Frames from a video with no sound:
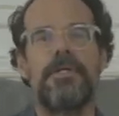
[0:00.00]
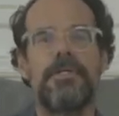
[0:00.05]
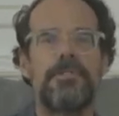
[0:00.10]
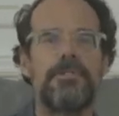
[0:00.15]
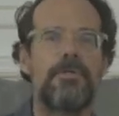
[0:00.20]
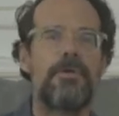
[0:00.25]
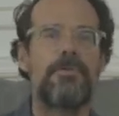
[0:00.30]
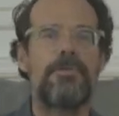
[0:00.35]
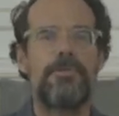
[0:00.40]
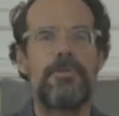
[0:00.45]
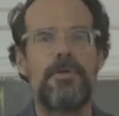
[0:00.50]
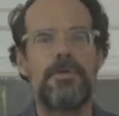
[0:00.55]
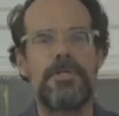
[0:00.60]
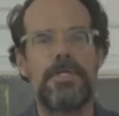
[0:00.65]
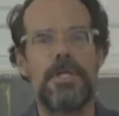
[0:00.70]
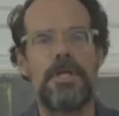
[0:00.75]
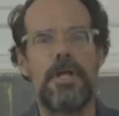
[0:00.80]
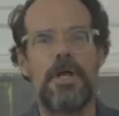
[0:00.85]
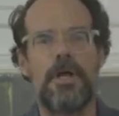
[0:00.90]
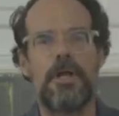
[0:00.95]
So
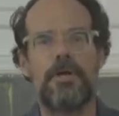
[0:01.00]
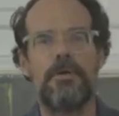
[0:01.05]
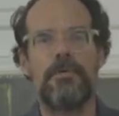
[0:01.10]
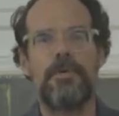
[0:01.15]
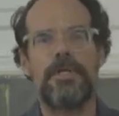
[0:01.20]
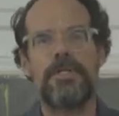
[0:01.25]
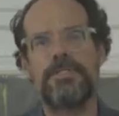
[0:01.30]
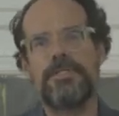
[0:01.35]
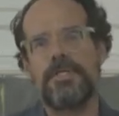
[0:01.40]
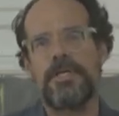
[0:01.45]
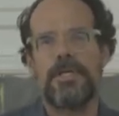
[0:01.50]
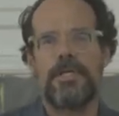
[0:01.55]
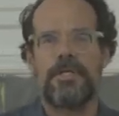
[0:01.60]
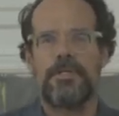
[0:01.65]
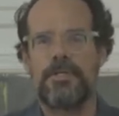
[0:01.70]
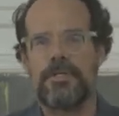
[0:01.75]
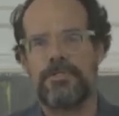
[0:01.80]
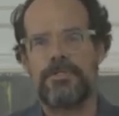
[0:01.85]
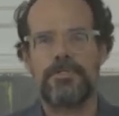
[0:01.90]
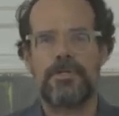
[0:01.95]
1300s,
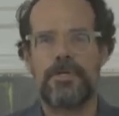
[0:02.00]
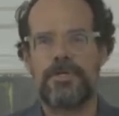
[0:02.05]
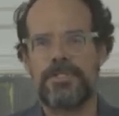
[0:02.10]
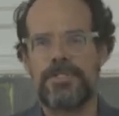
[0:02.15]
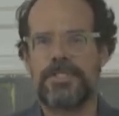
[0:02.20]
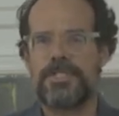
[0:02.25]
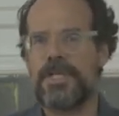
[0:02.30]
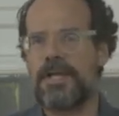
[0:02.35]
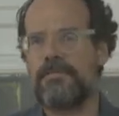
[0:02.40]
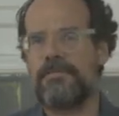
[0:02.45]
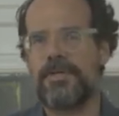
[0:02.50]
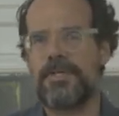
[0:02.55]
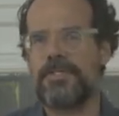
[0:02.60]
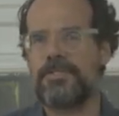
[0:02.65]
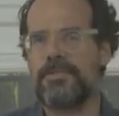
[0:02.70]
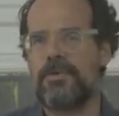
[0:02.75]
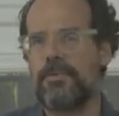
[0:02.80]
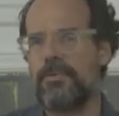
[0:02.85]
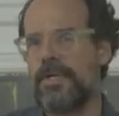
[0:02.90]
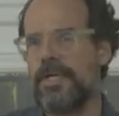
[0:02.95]
the church is having
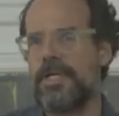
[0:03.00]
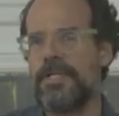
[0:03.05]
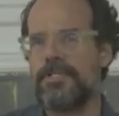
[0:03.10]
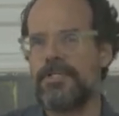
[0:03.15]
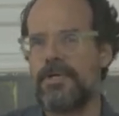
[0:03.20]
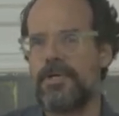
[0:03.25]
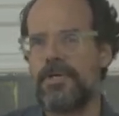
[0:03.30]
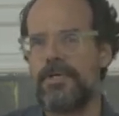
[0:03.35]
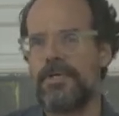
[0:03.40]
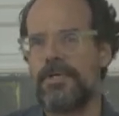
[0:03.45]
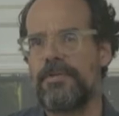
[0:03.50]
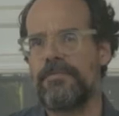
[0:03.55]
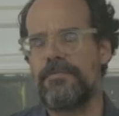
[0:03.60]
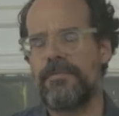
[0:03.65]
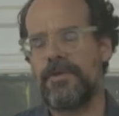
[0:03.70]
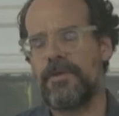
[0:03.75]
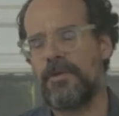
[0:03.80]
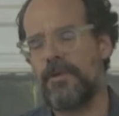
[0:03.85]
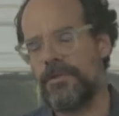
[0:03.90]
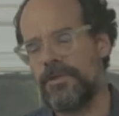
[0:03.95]
its own internal
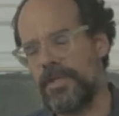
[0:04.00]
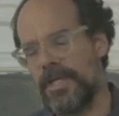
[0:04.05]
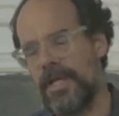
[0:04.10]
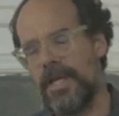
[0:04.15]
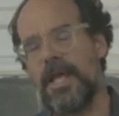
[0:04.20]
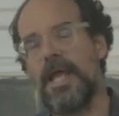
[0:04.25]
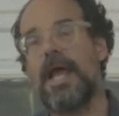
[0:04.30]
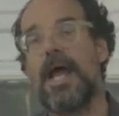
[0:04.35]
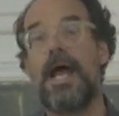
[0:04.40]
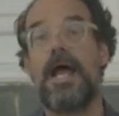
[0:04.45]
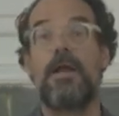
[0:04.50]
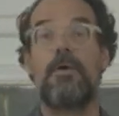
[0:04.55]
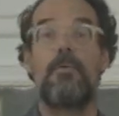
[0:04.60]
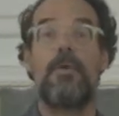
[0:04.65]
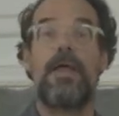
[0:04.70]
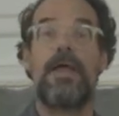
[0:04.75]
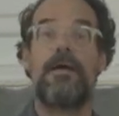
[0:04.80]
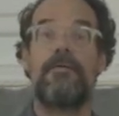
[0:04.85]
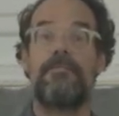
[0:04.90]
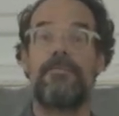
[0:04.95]
difficulty, and we
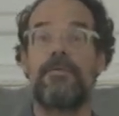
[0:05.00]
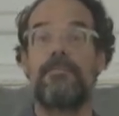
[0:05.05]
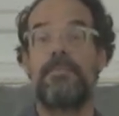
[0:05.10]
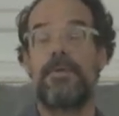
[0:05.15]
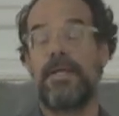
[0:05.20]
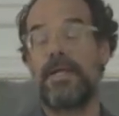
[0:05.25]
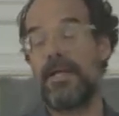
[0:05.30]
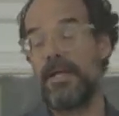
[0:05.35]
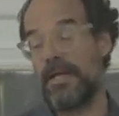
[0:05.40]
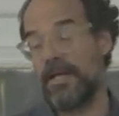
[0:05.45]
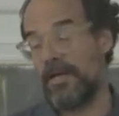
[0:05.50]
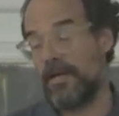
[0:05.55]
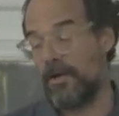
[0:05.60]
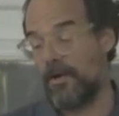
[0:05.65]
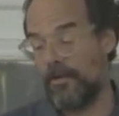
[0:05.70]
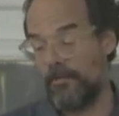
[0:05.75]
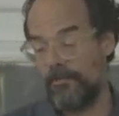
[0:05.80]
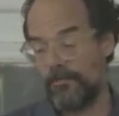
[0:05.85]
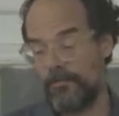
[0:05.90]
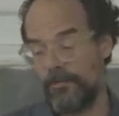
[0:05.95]
have the beginning
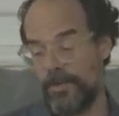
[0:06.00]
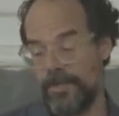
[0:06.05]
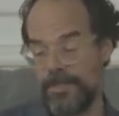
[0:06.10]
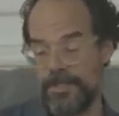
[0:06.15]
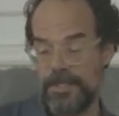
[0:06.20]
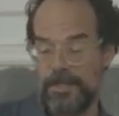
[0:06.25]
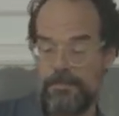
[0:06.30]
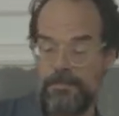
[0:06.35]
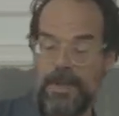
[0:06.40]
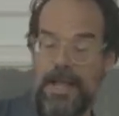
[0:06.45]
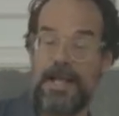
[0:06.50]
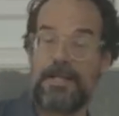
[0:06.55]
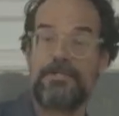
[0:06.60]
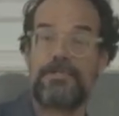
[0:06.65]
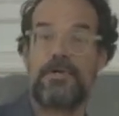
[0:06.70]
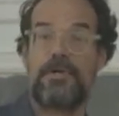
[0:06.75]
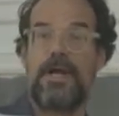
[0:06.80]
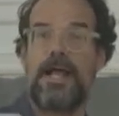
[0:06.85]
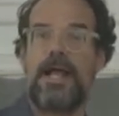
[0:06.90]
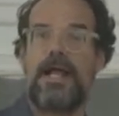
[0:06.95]
of printed
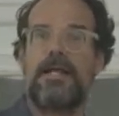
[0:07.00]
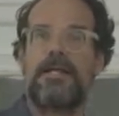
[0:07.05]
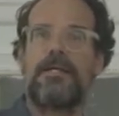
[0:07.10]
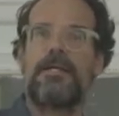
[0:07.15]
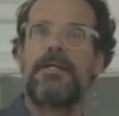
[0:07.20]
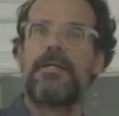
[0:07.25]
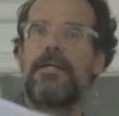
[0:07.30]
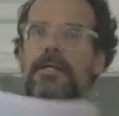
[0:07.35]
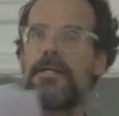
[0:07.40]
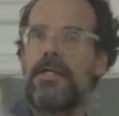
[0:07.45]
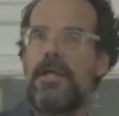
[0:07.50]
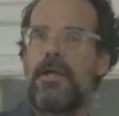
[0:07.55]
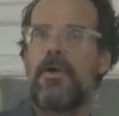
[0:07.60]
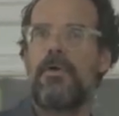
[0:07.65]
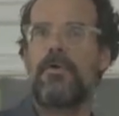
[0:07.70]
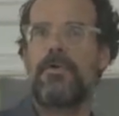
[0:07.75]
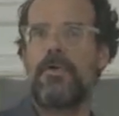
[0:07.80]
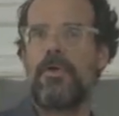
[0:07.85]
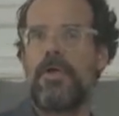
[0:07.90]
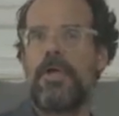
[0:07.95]
matter. And you
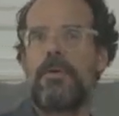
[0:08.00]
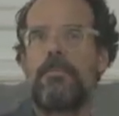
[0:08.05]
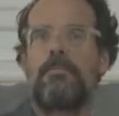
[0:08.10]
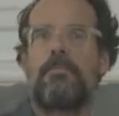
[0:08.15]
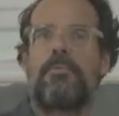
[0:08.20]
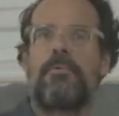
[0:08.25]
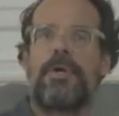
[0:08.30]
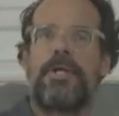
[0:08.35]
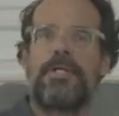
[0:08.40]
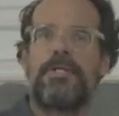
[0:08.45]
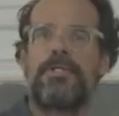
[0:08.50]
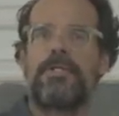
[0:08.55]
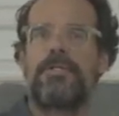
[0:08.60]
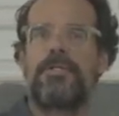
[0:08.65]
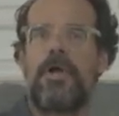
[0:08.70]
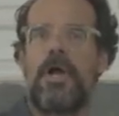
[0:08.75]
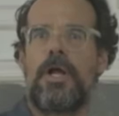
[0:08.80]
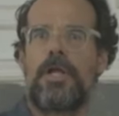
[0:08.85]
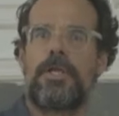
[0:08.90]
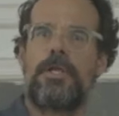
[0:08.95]
know, you can print
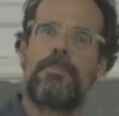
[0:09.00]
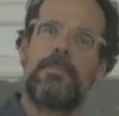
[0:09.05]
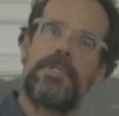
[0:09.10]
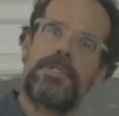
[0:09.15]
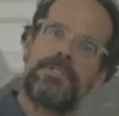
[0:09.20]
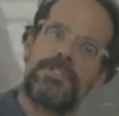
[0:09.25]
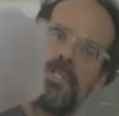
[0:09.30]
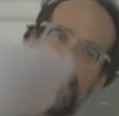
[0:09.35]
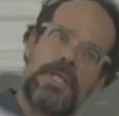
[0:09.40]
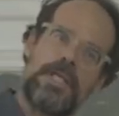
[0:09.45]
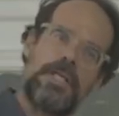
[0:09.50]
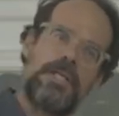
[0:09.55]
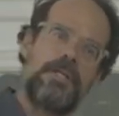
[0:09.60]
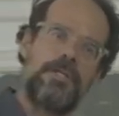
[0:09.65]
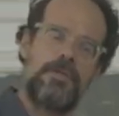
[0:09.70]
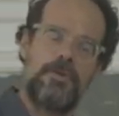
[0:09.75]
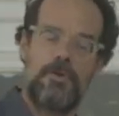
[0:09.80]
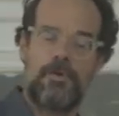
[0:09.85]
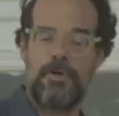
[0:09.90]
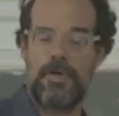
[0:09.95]
documents in
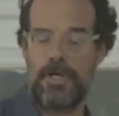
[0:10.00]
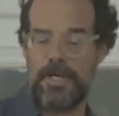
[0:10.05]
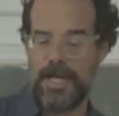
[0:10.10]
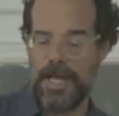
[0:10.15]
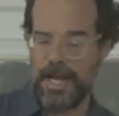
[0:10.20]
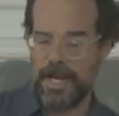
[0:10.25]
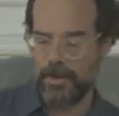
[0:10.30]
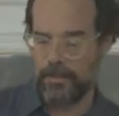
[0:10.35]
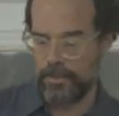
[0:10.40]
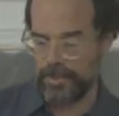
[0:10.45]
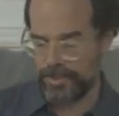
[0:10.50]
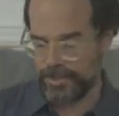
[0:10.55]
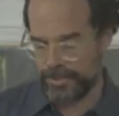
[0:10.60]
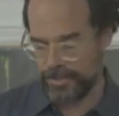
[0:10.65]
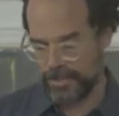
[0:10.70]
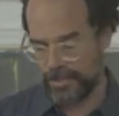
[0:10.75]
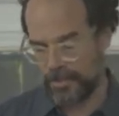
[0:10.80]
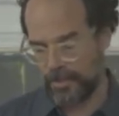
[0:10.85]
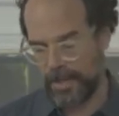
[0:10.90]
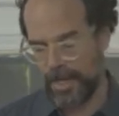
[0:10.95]
your language,
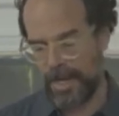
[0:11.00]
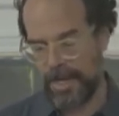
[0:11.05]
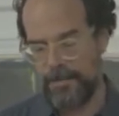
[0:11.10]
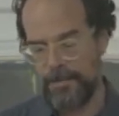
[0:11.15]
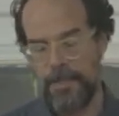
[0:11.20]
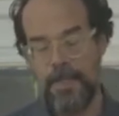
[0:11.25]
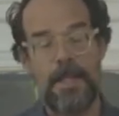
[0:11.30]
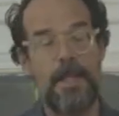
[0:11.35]
okay?